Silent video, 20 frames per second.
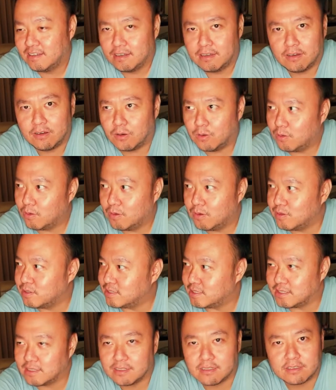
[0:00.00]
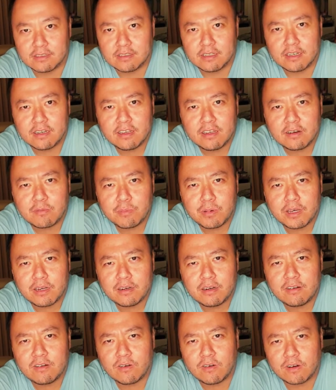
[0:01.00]
What was it, senior
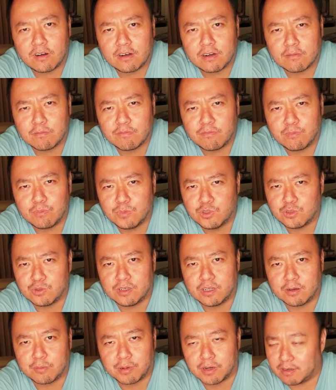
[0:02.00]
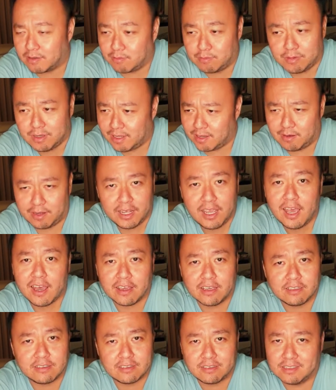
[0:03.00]
punter or junior punter? Well, yeah,
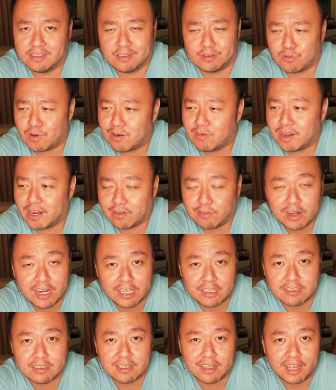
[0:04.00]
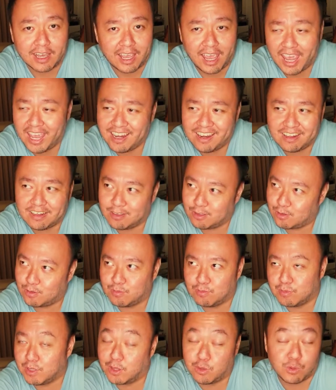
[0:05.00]
he's around that range, like
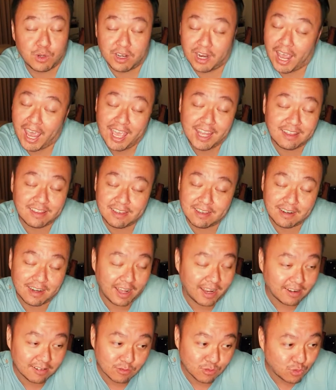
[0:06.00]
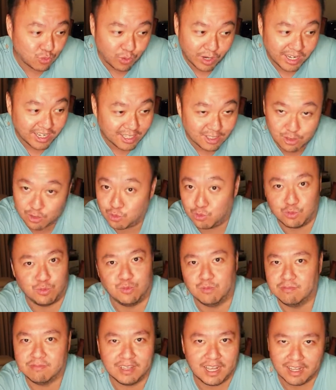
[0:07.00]
between 18 and 22,
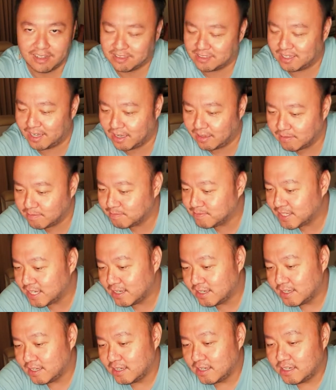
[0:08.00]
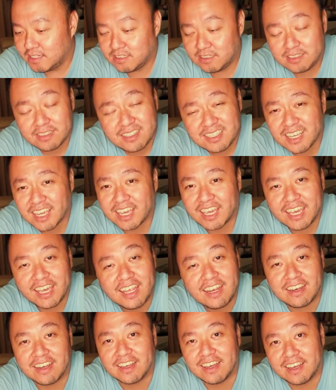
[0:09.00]
I'll say. He's just a
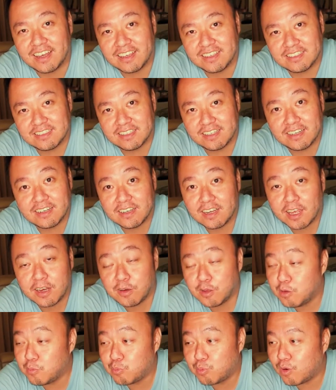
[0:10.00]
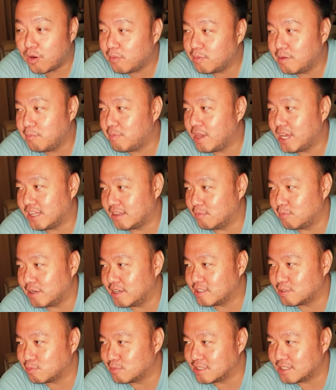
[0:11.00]
kid, guys, and he probably made the
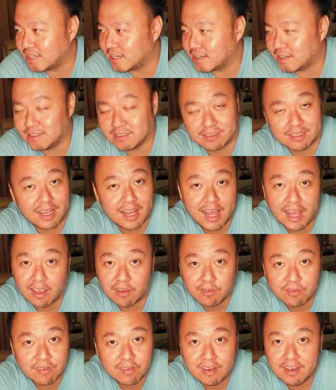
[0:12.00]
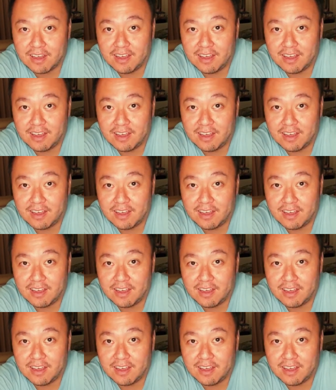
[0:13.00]
biggest mistake in his life.